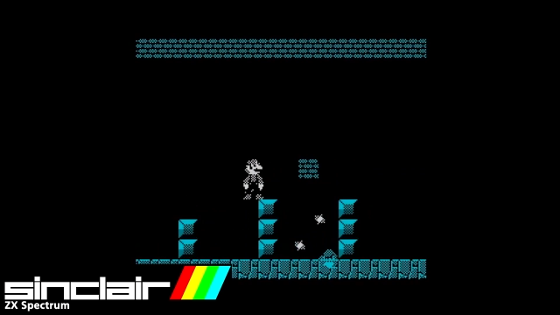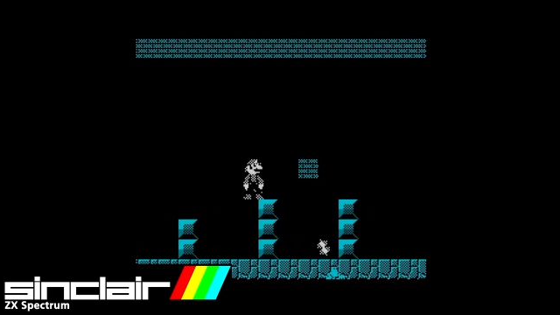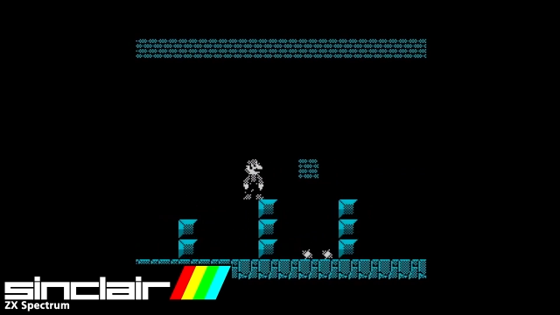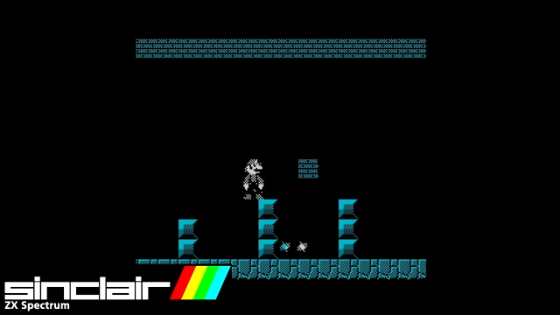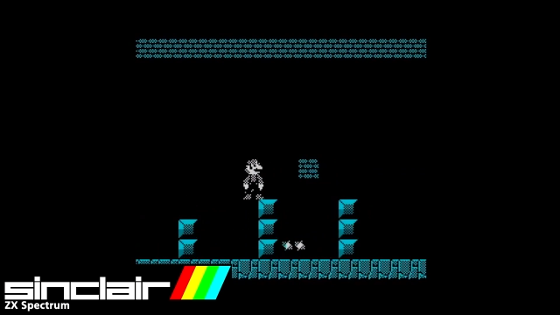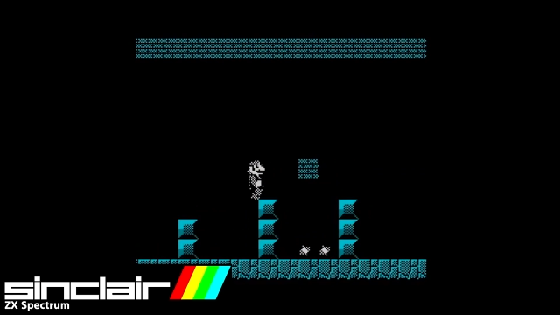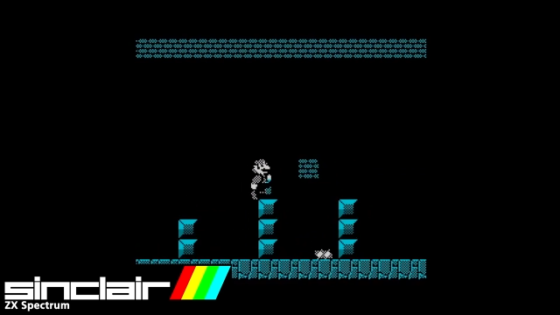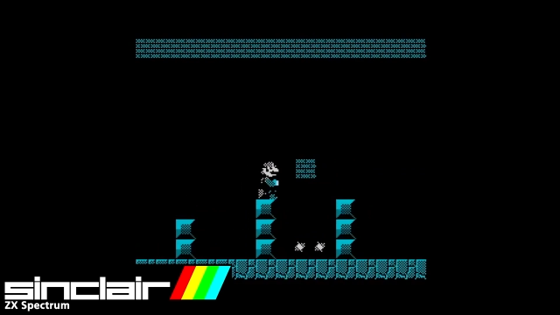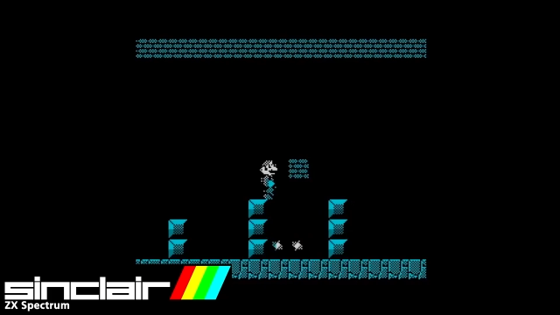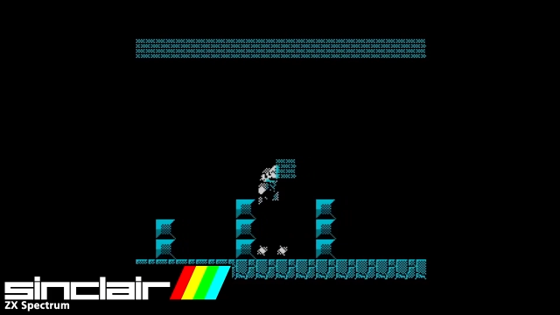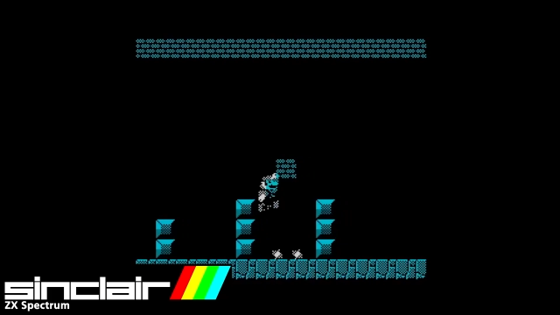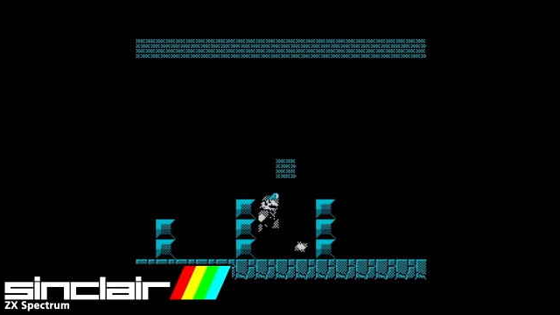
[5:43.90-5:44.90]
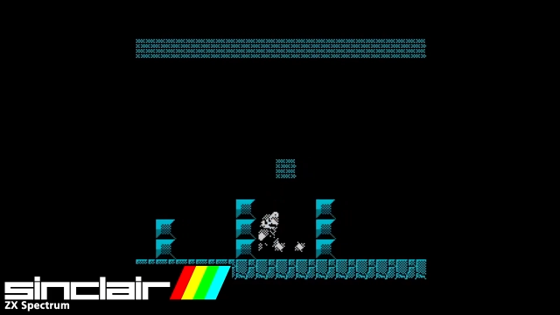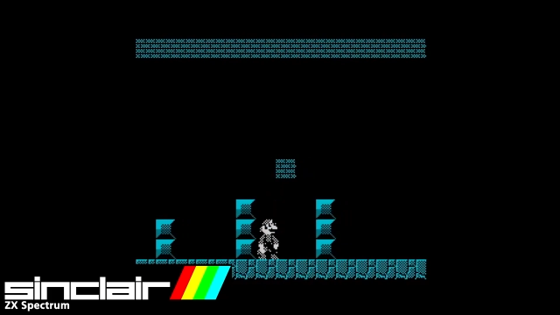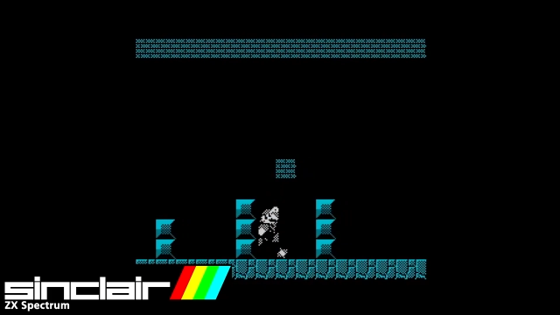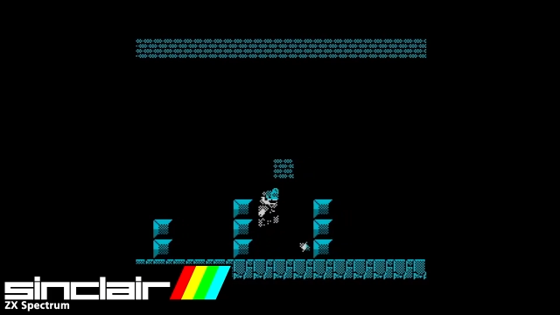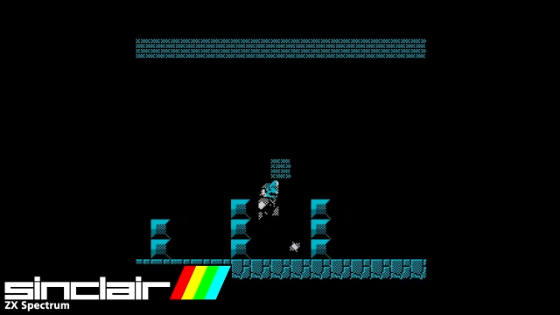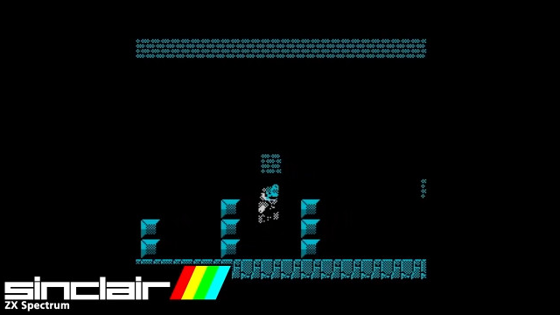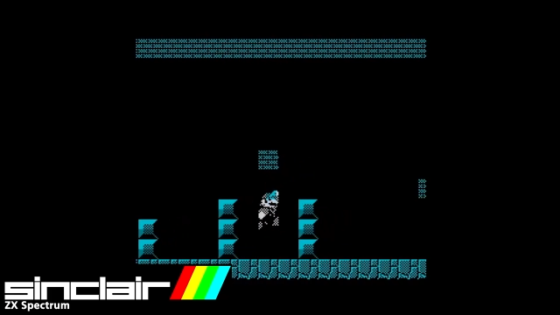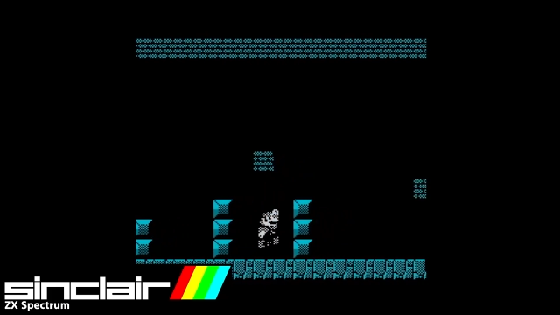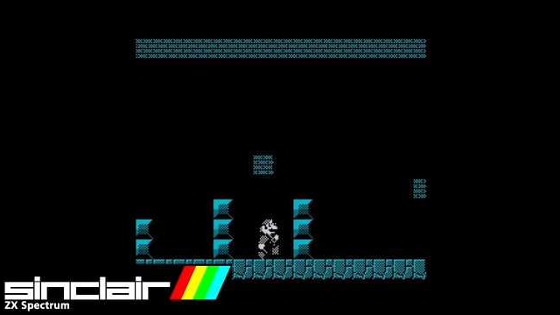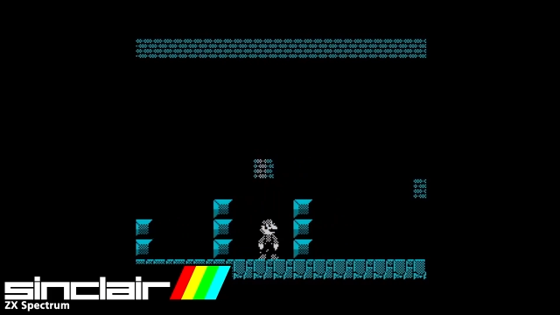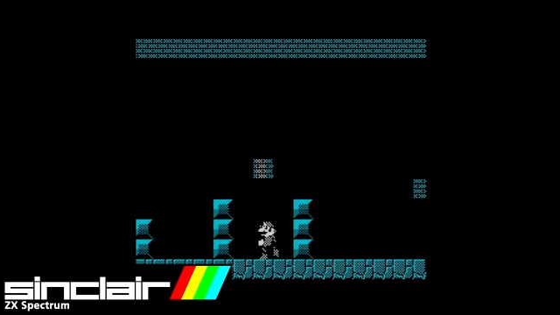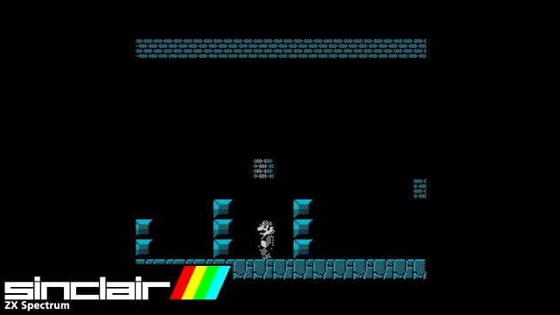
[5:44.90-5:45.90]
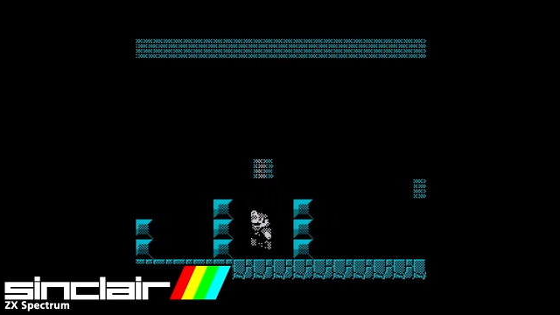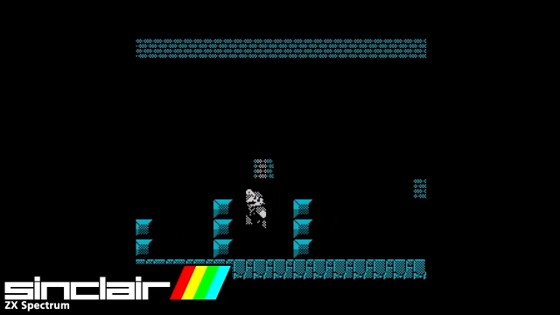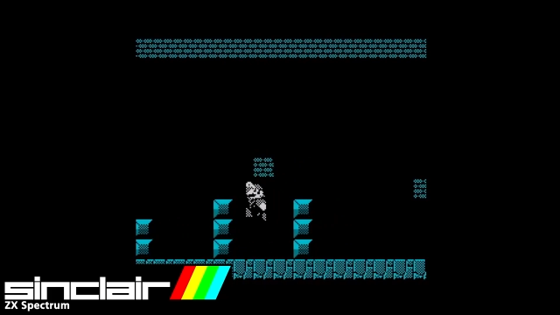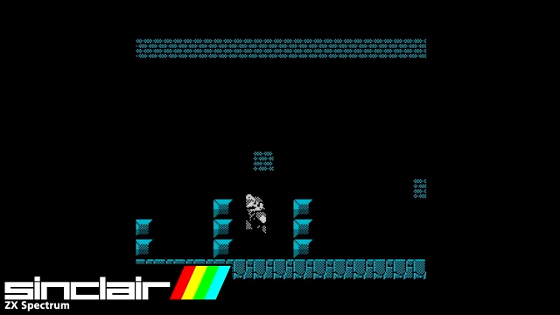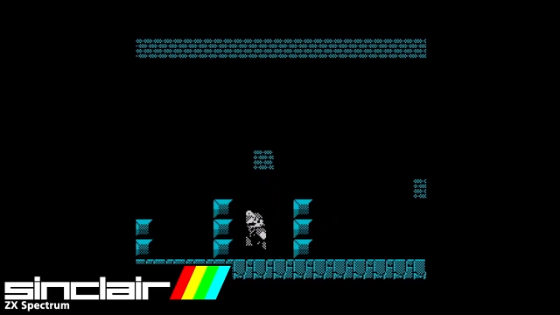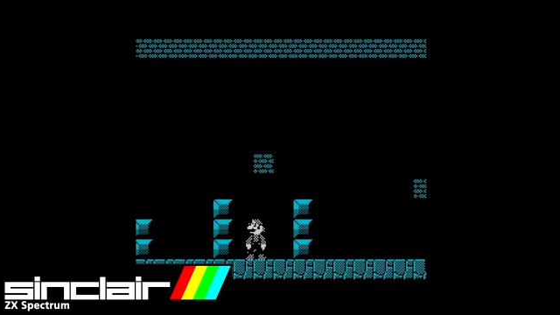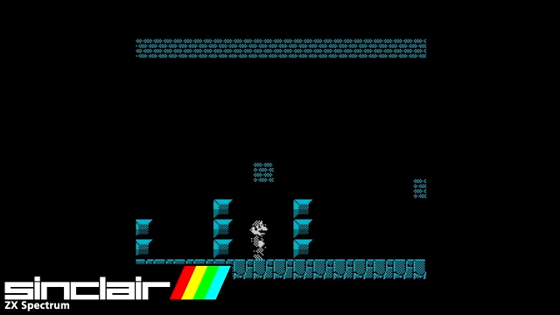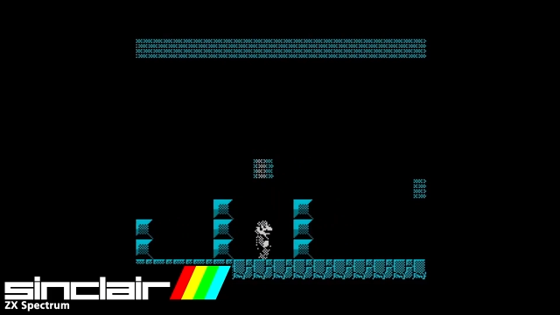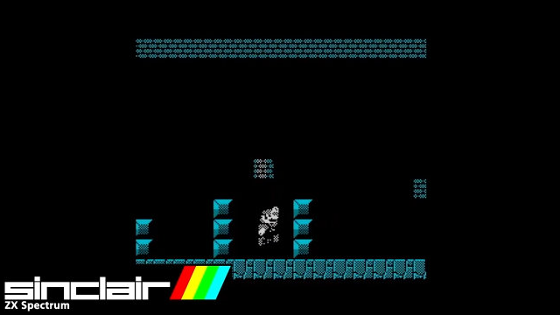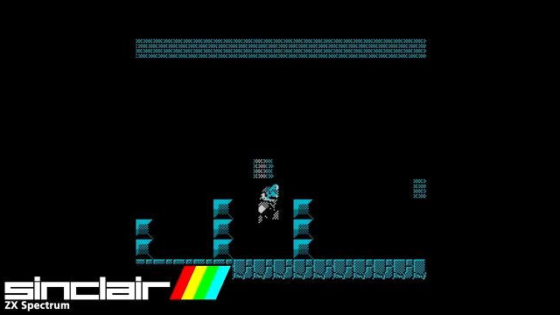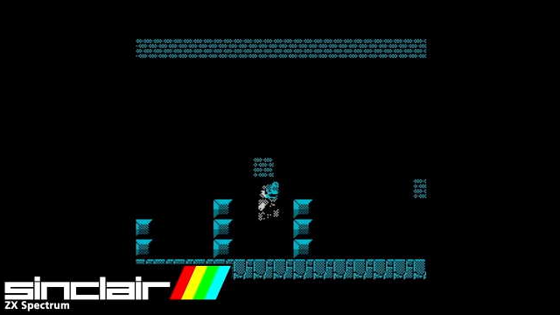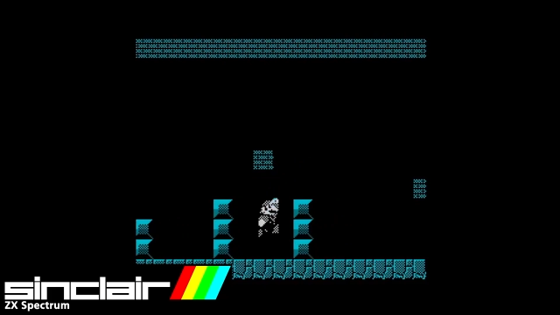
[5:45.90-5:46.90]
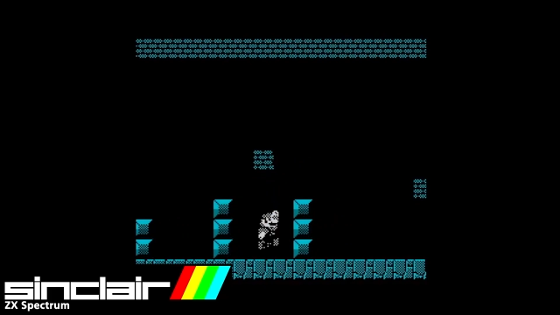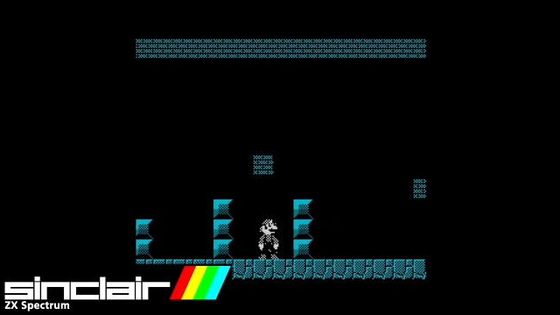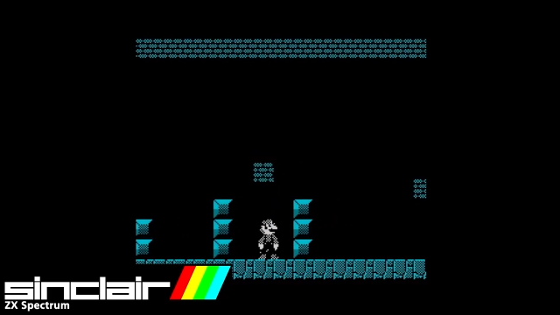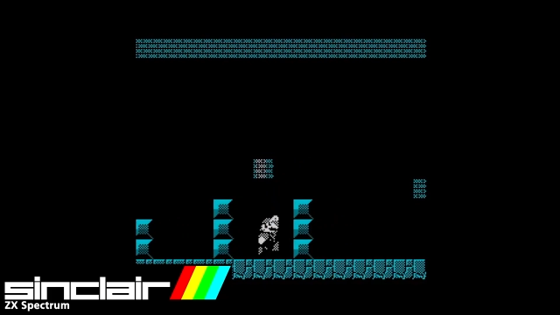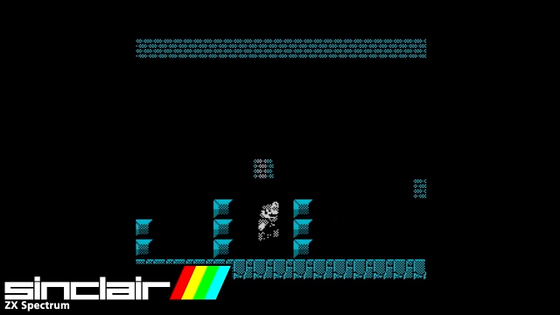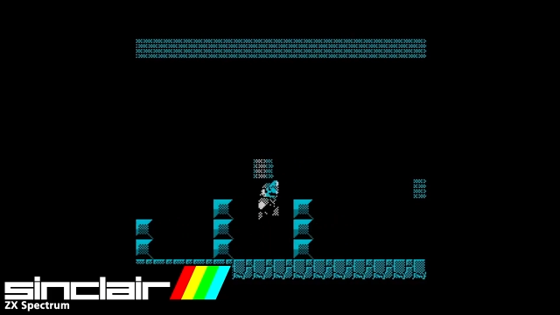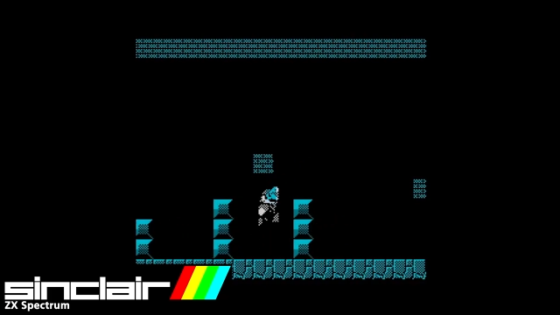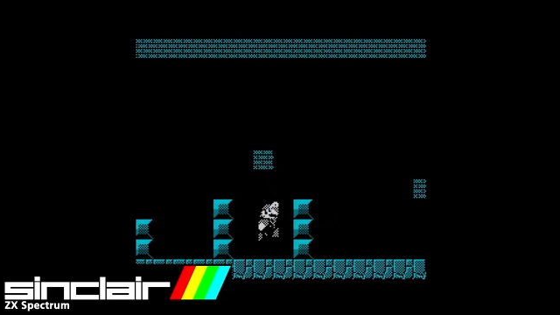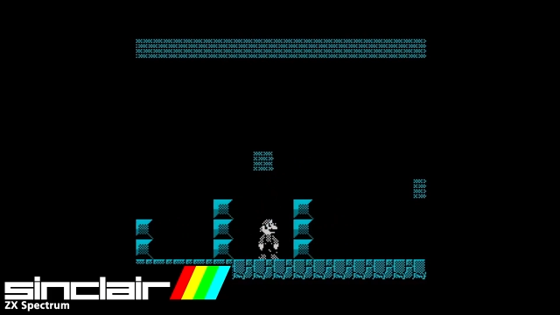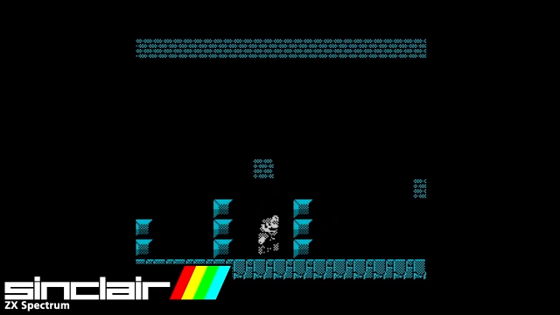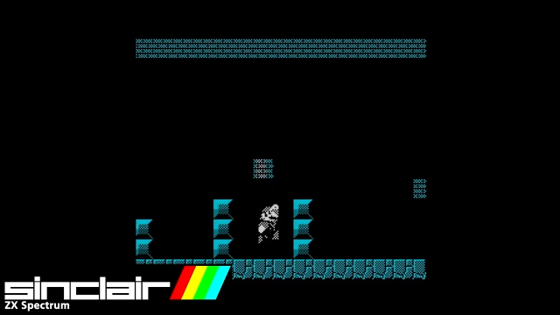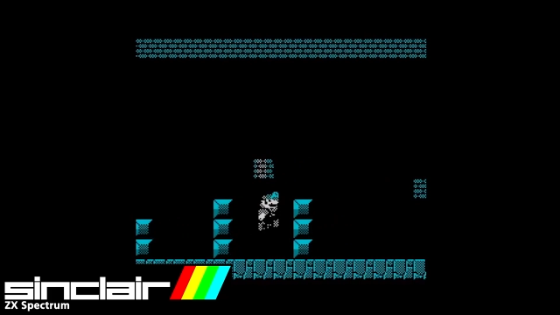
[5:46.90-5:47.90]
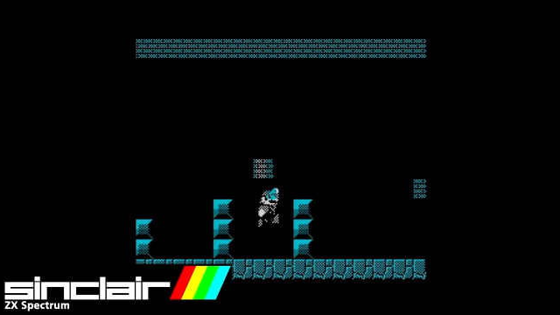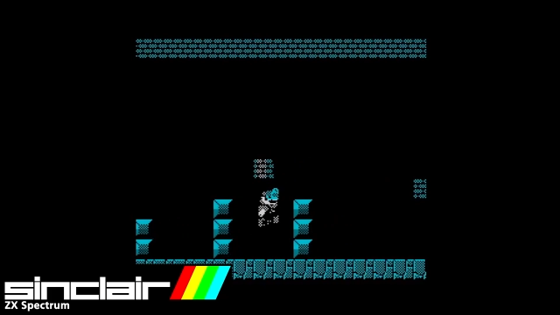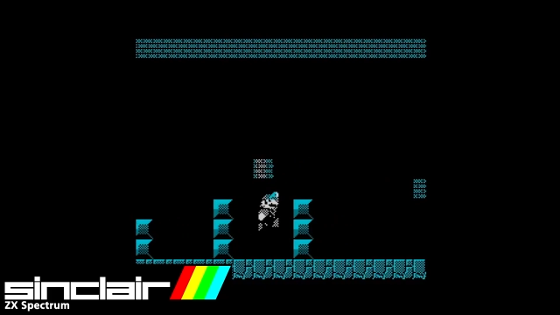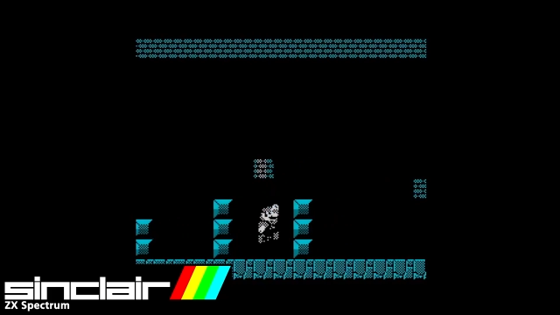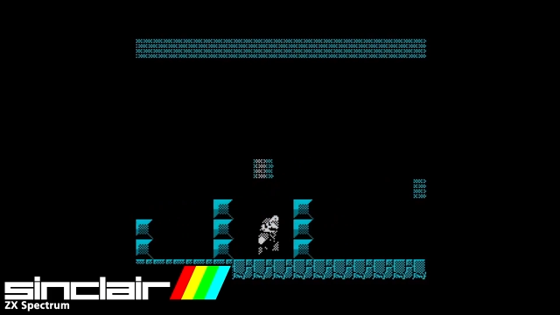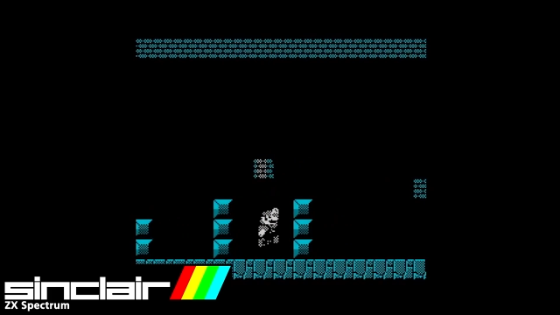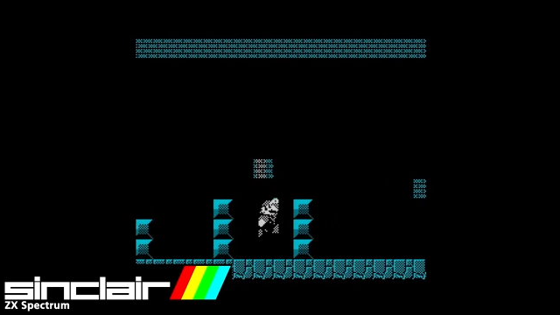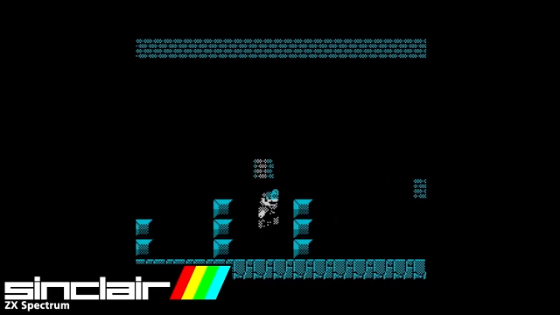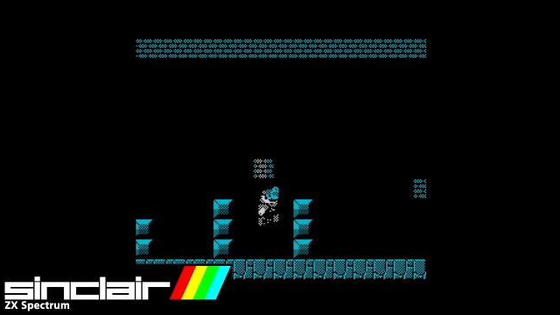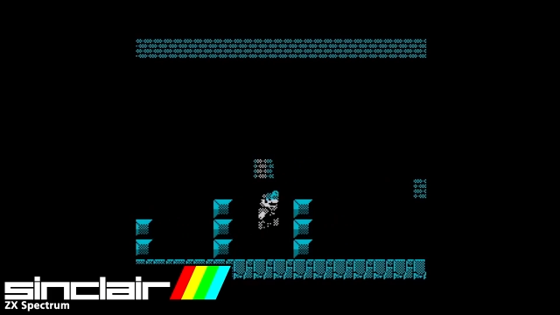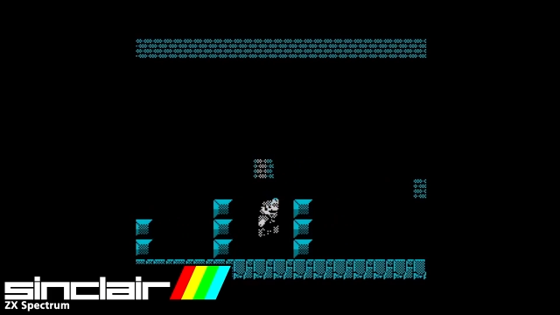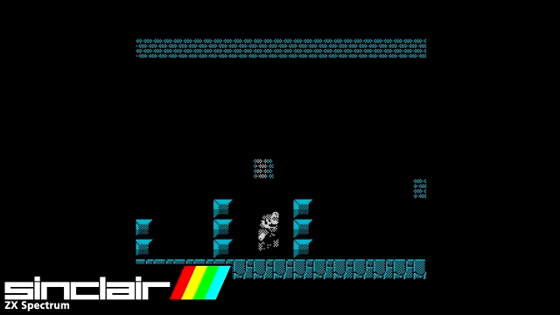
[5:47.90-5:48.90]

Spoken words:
Nobody's mouth can be seen.